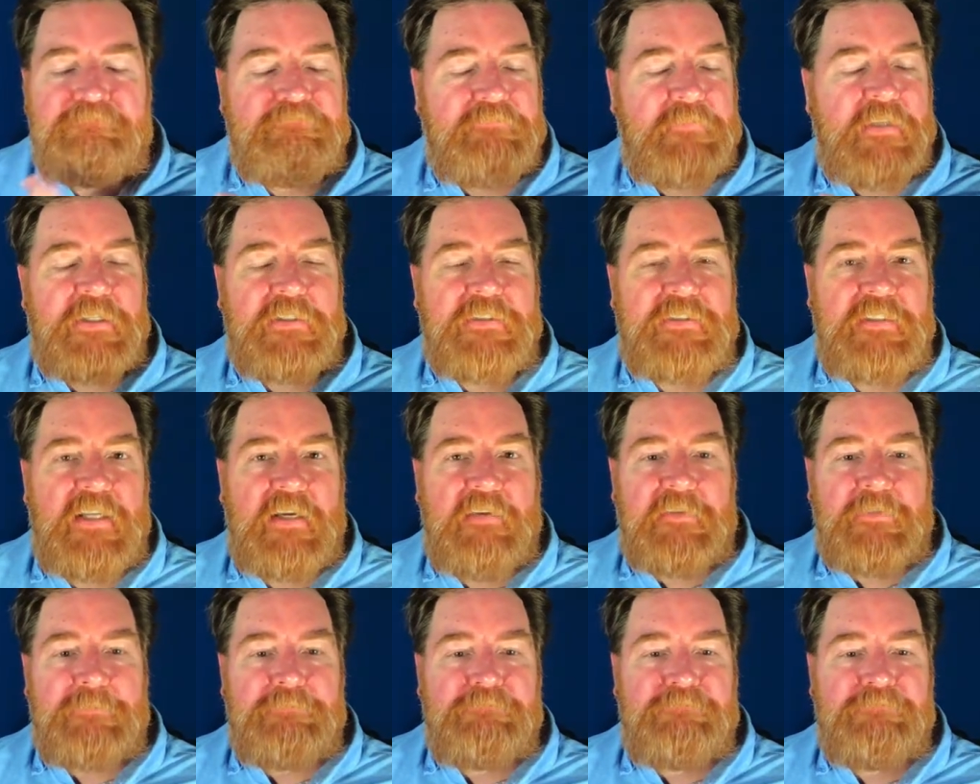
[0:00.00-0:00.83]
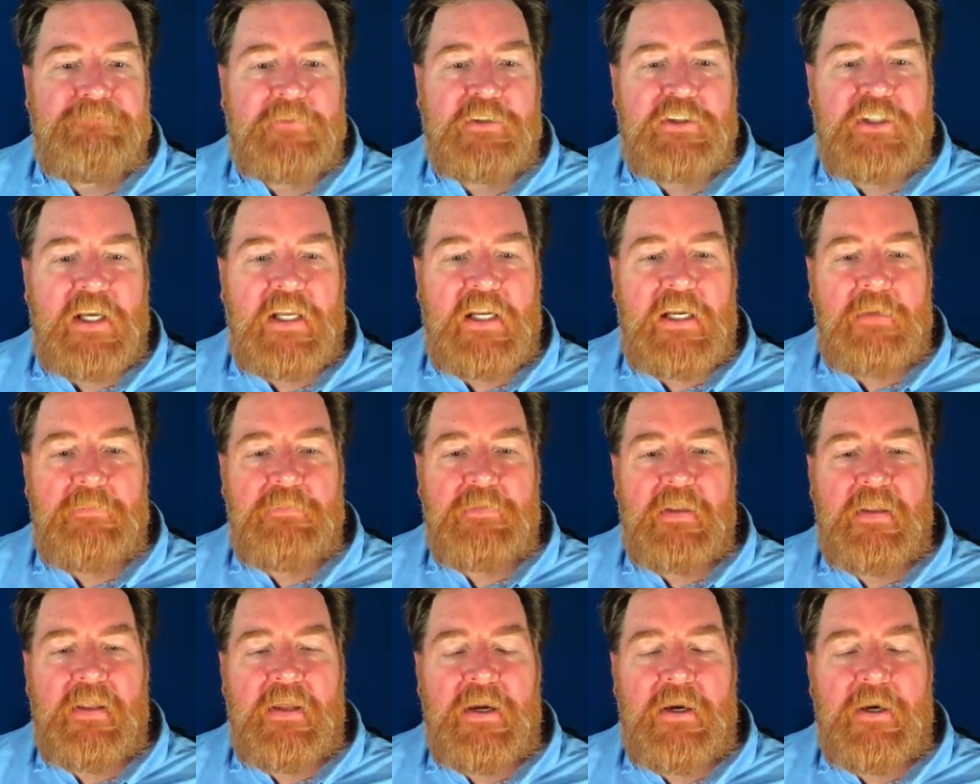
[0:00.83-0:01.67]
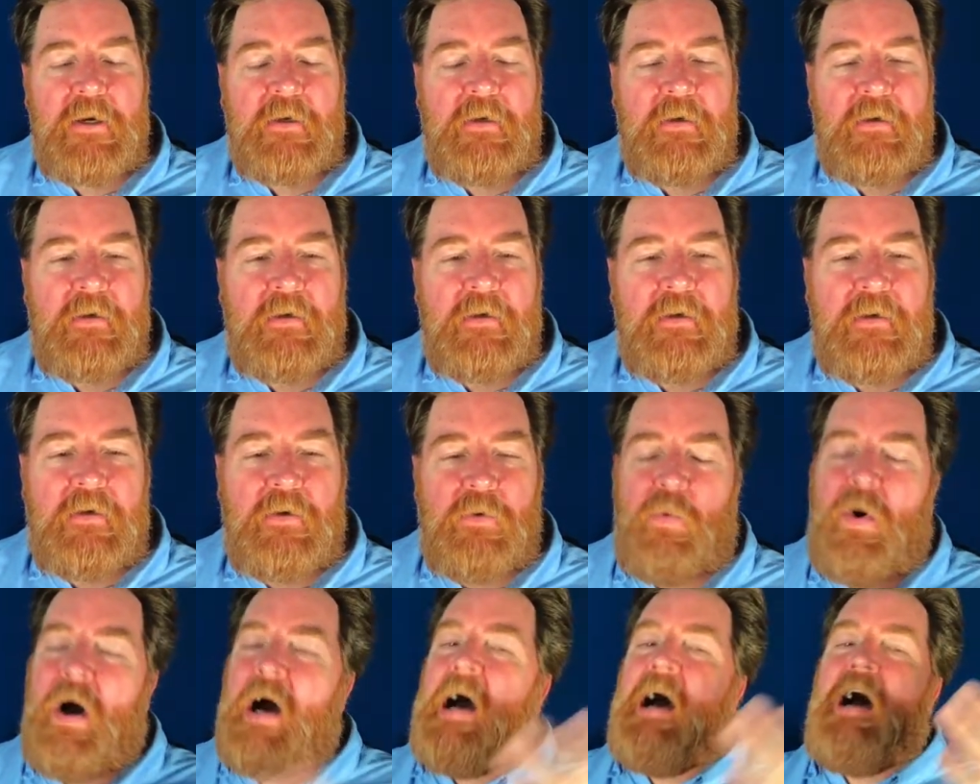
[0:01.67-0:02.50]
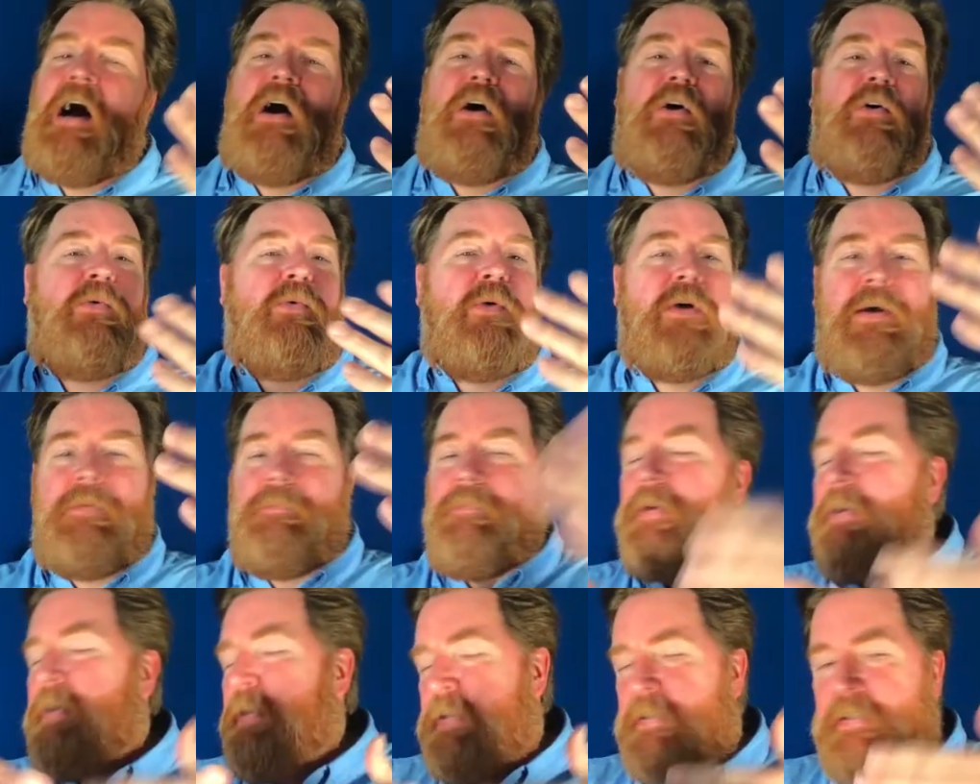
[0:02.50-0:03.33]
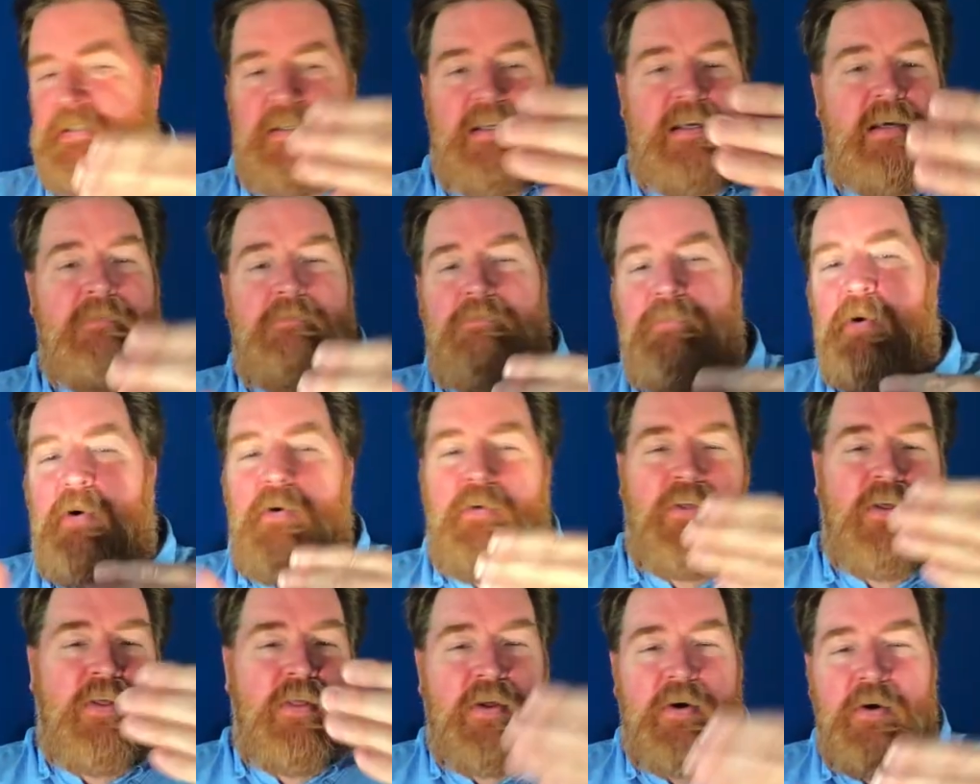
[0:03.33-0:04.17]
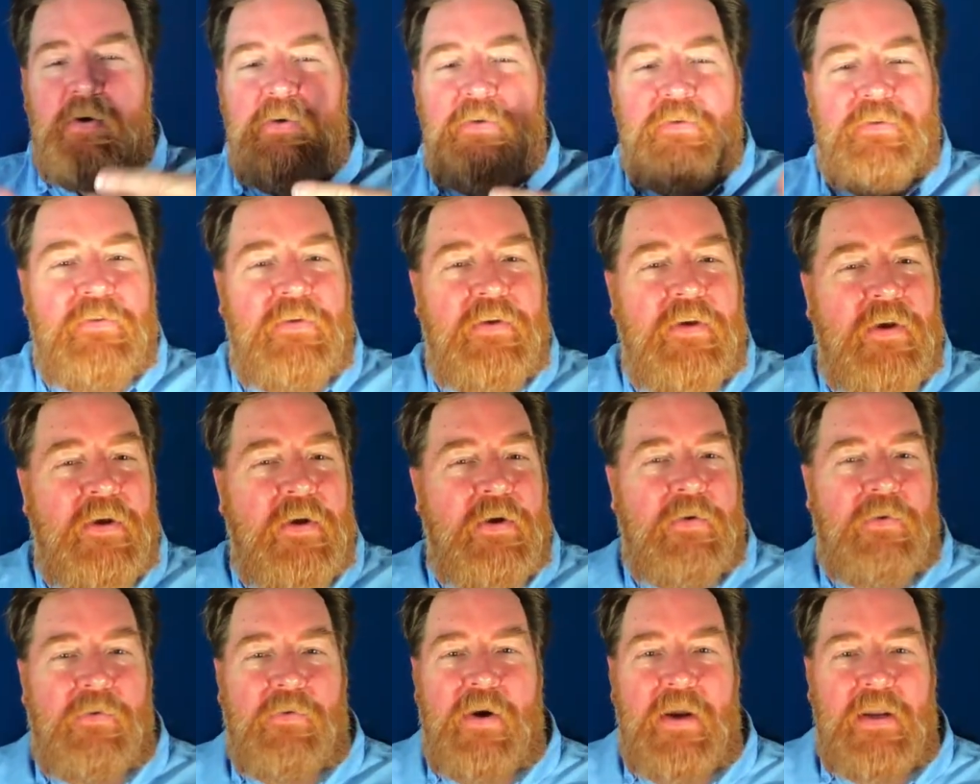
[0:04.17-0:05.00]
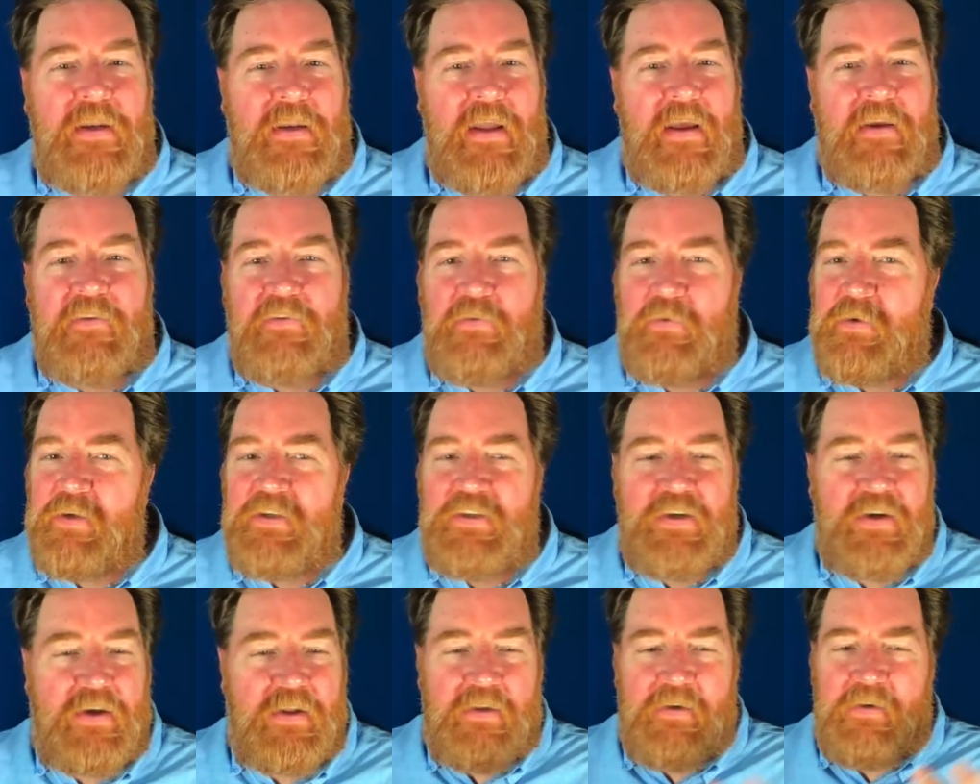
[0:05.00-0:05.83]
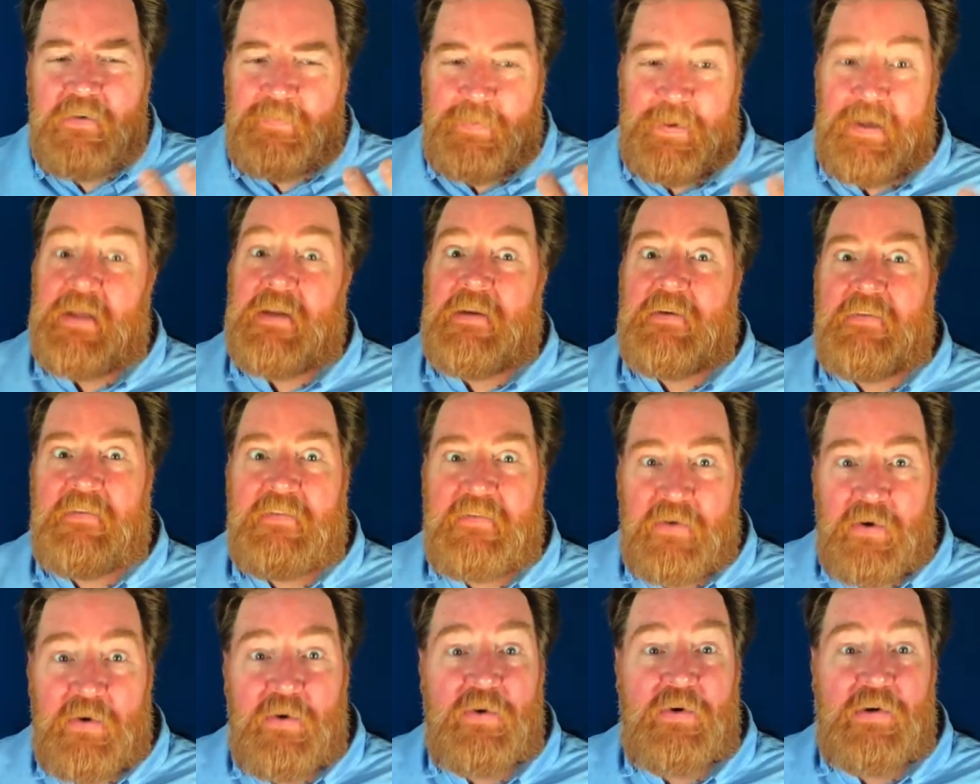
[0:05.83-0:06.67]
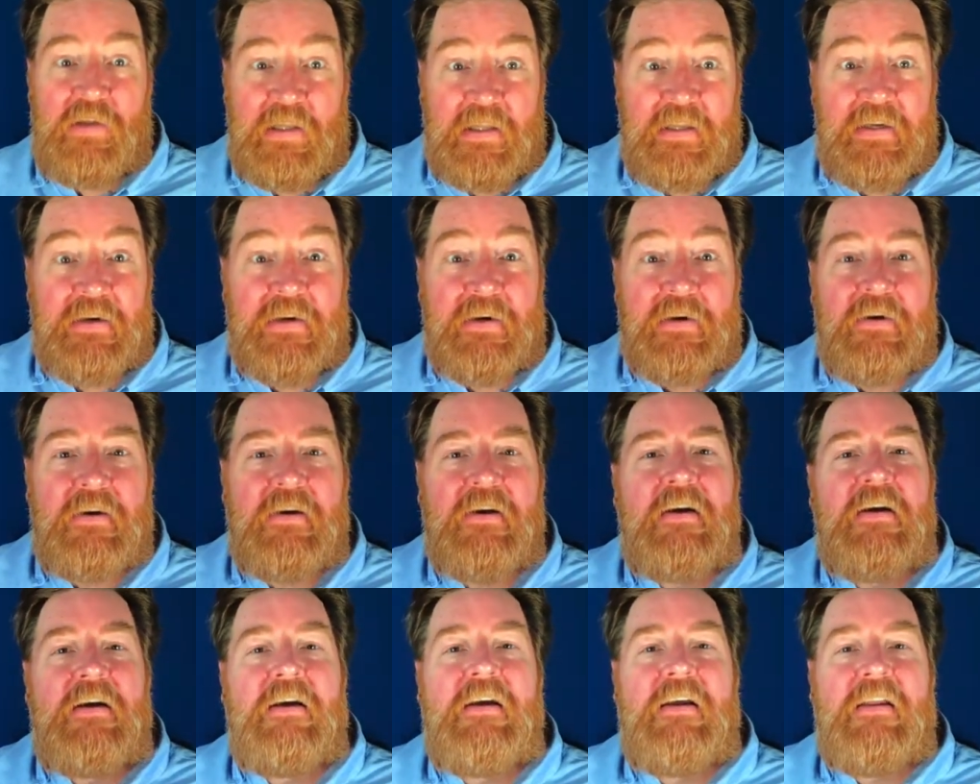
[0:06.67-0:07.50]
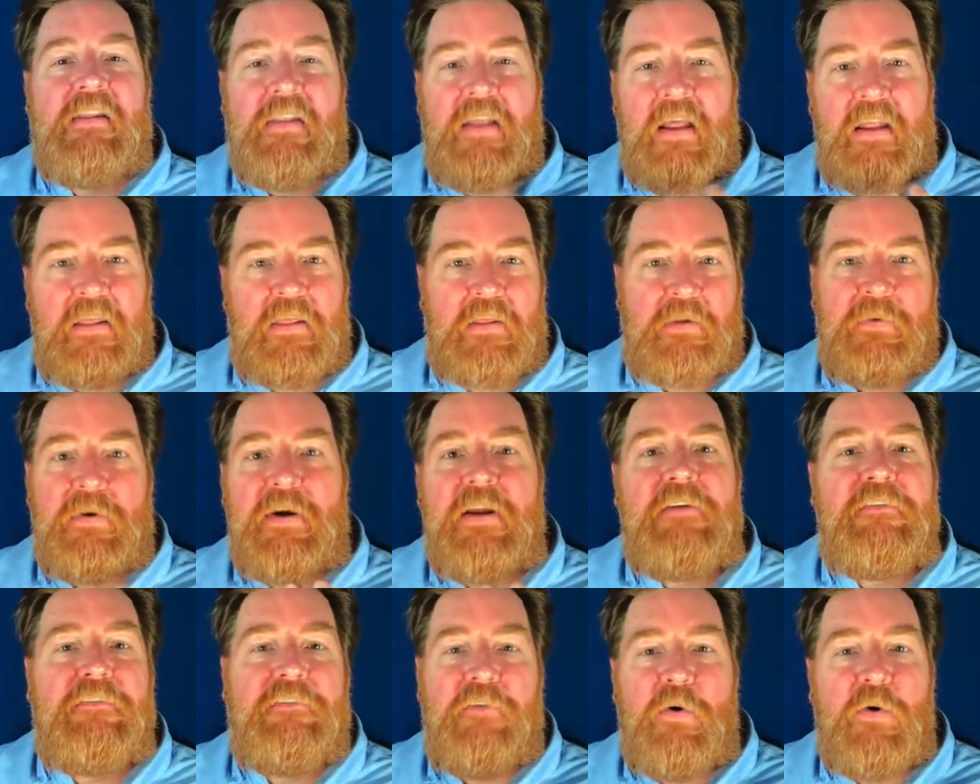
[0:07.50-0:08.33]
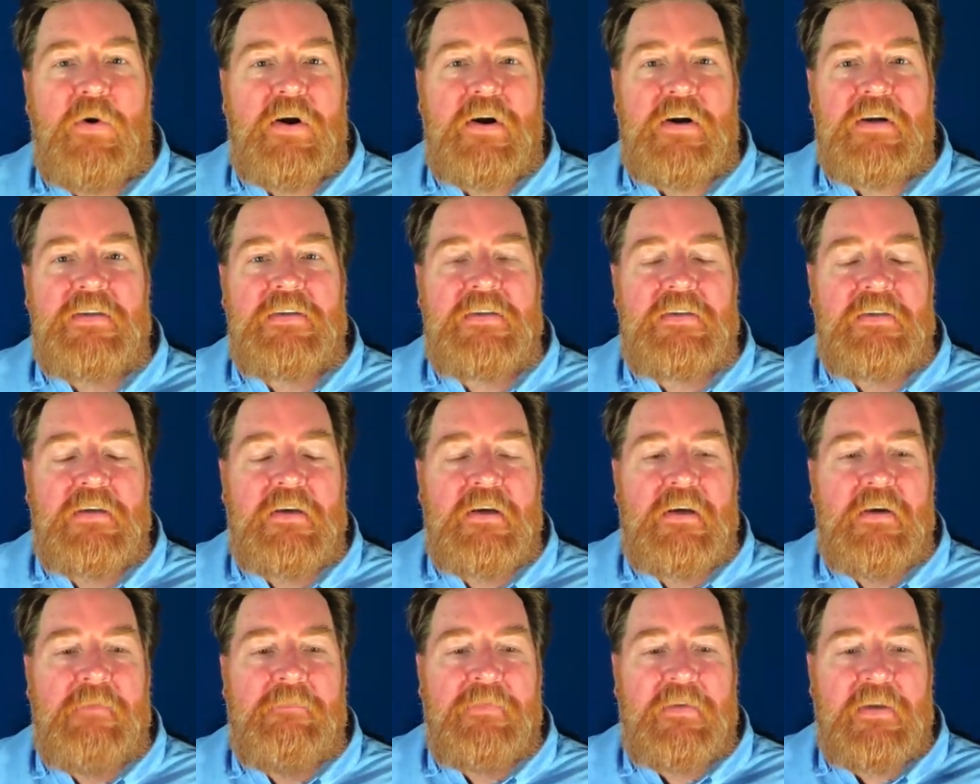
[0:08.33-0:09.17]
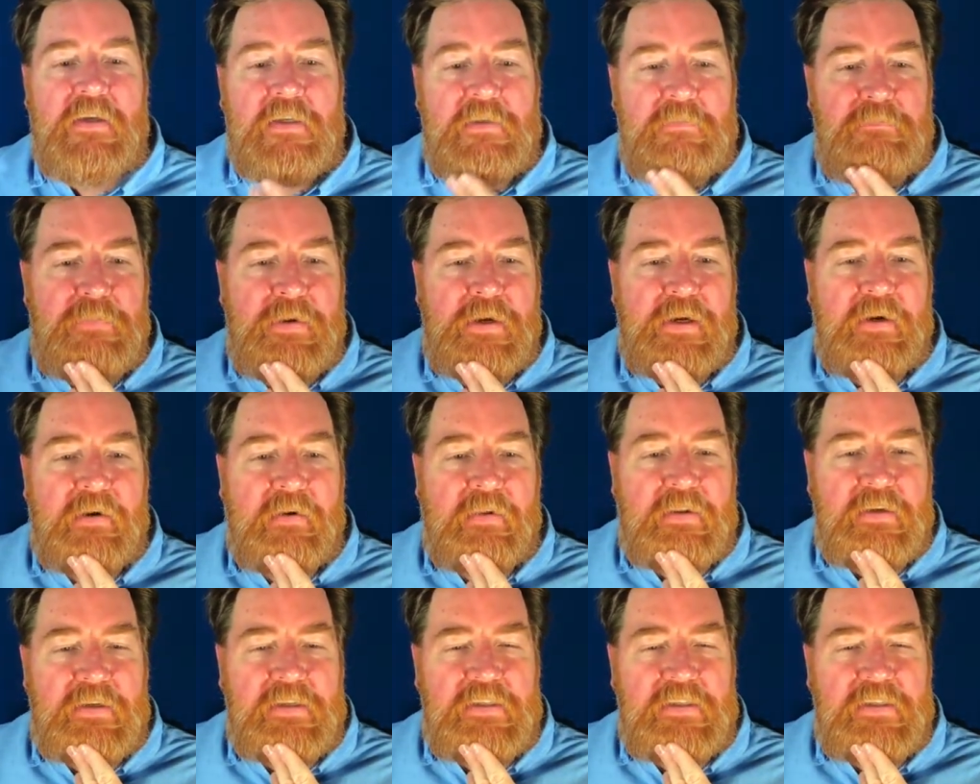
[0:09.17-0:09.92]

There's 7. Shade up to there. Wow, man, seeing both of those right next to each other, man, it's so clear that 3/4 is bigger than